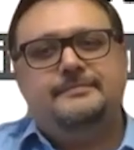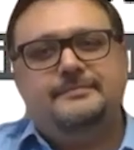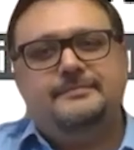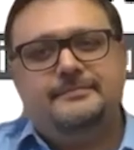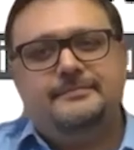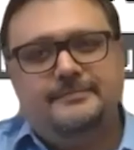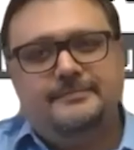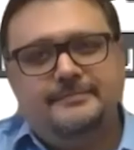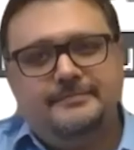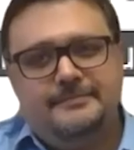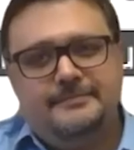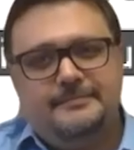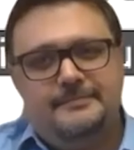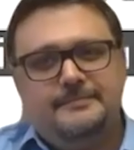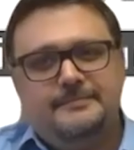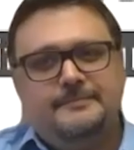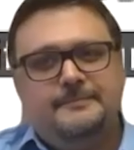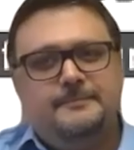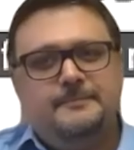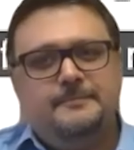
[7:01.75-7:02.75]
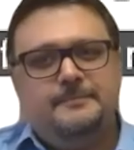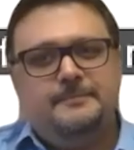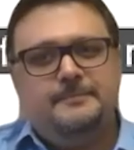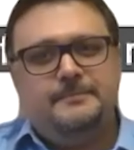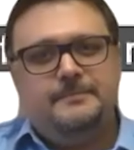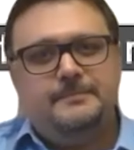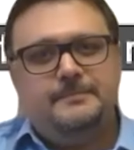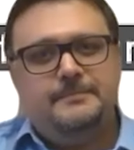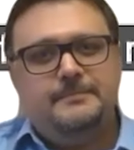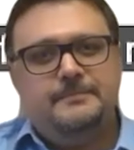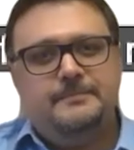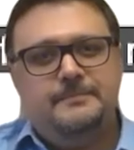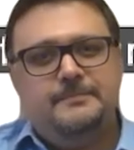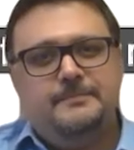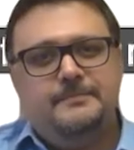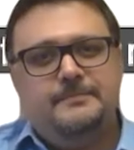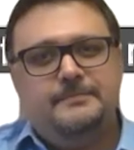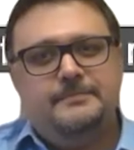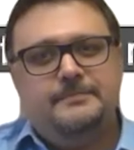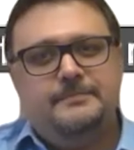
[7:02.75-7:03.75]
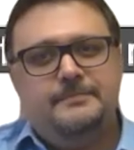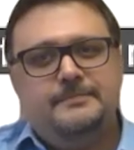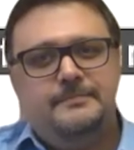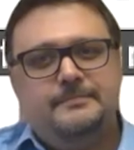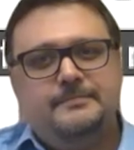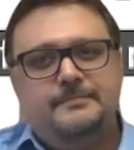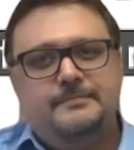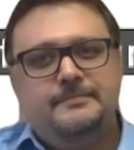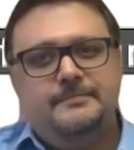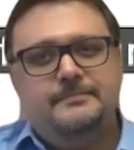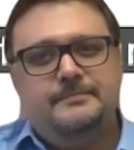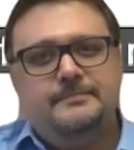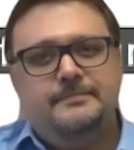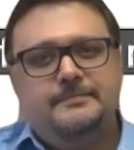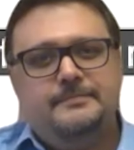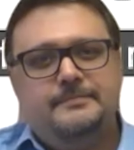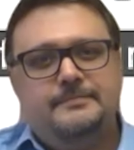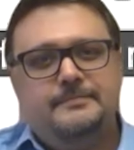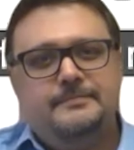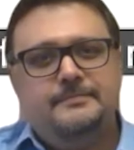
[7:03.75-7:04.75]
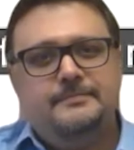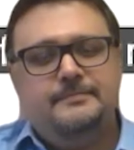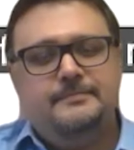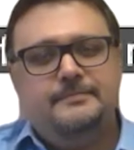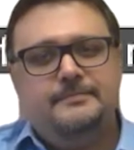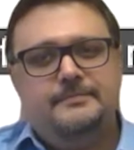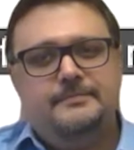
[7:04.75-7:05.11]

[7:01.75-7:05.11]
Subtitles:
(not speaking)